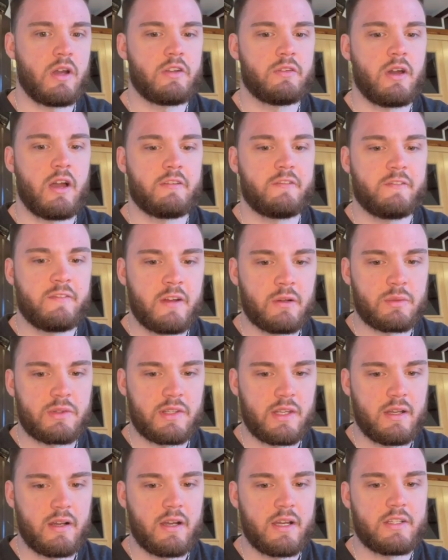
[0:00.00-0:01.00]
I felt
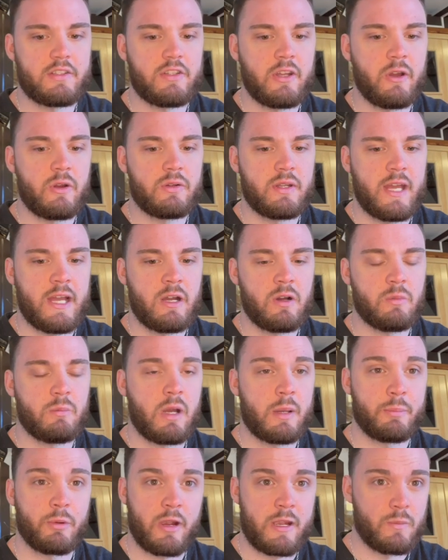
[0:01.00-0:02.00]
it. I'd known how my
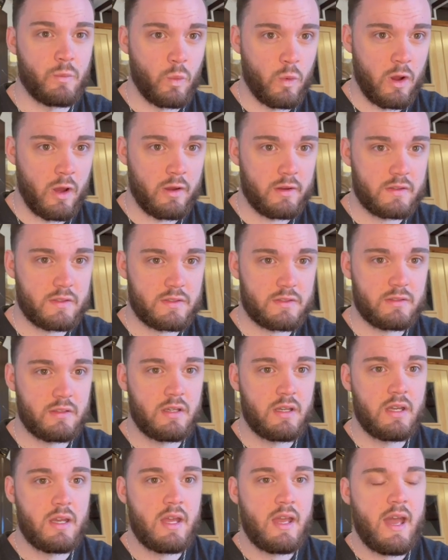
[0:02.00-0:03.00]
brain works.
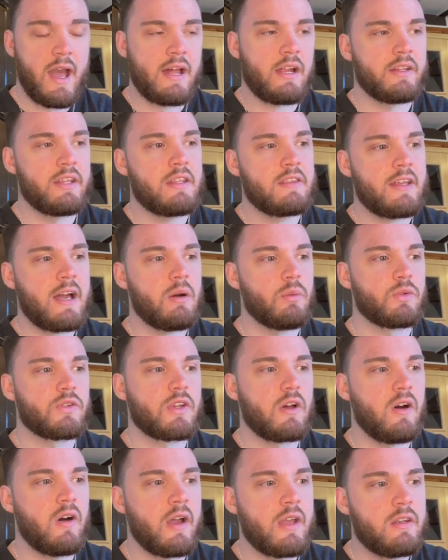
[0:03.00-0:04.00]
And I think that was
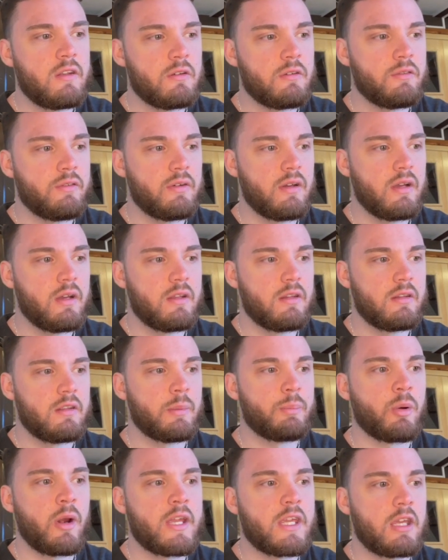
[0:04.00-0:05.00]
kind of the
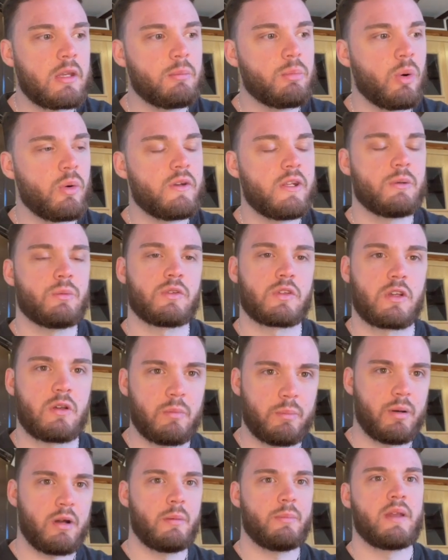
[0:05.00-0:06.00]
breaking point. It was
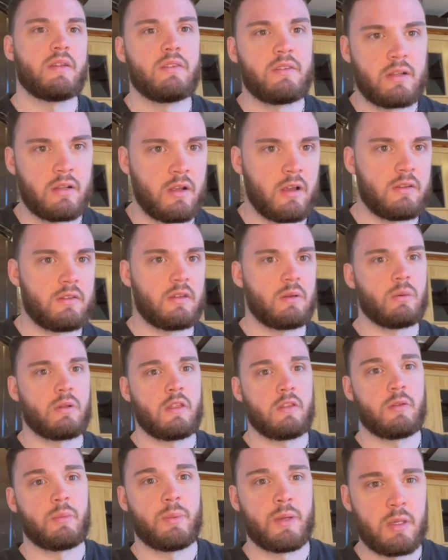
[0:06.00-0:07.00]
compartmentalizing with
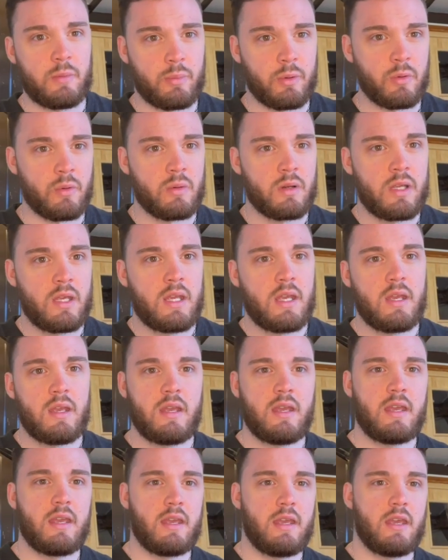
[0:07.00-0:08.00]
other people.
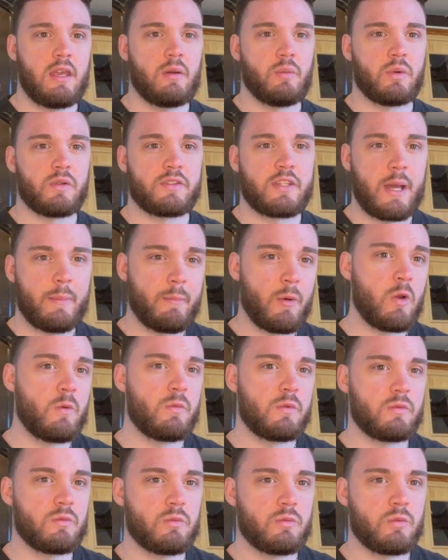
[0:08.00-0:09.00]
It was that
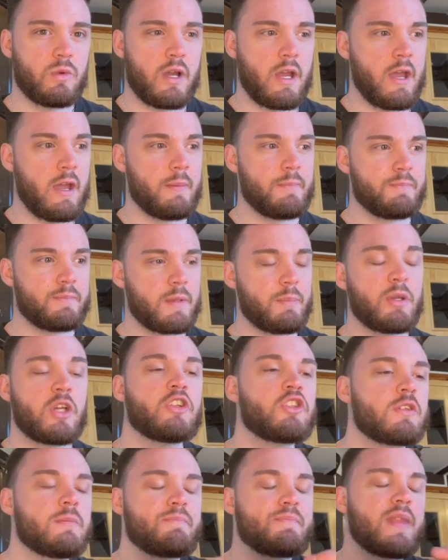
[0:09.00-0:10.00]
moment where,
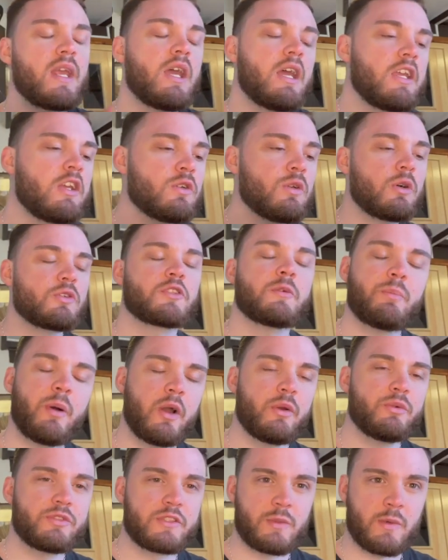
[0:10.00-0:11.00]
because you're not
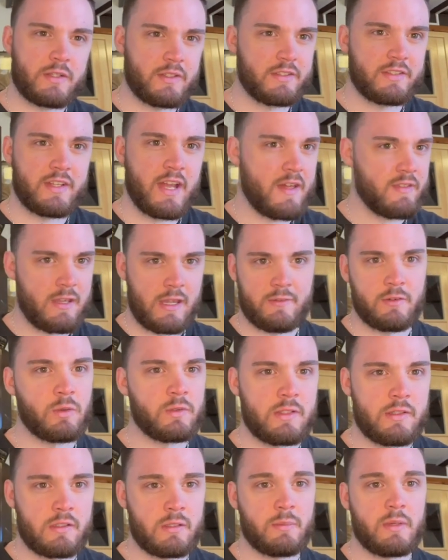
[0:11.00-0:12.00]
supposed to understand that you have
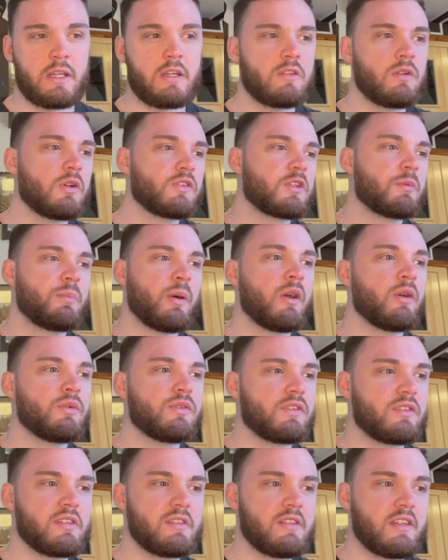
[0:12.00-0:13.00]
autism, and you're not
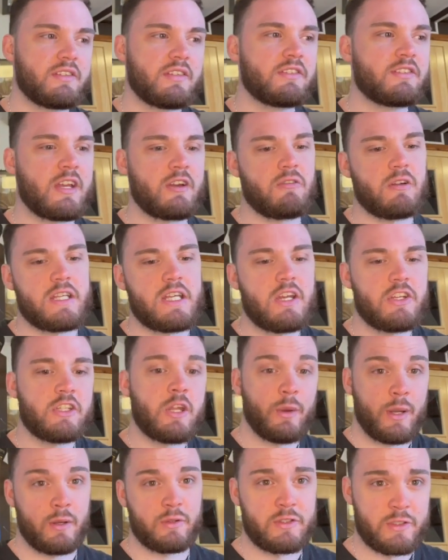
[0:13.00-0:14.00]
supposed to necessarily know
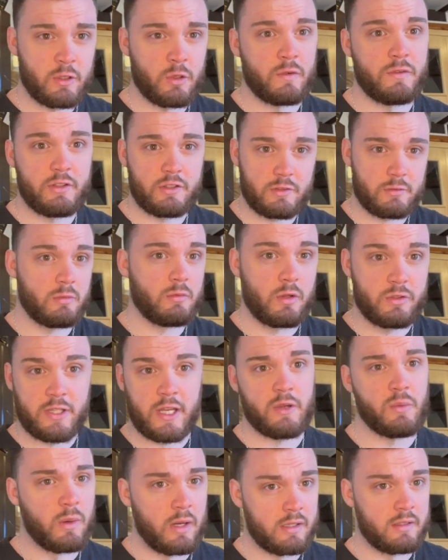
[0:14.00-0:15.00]
how to deal with it on
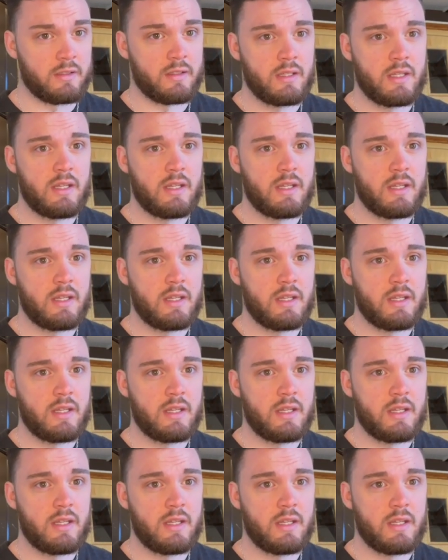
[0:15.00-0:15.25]
day one.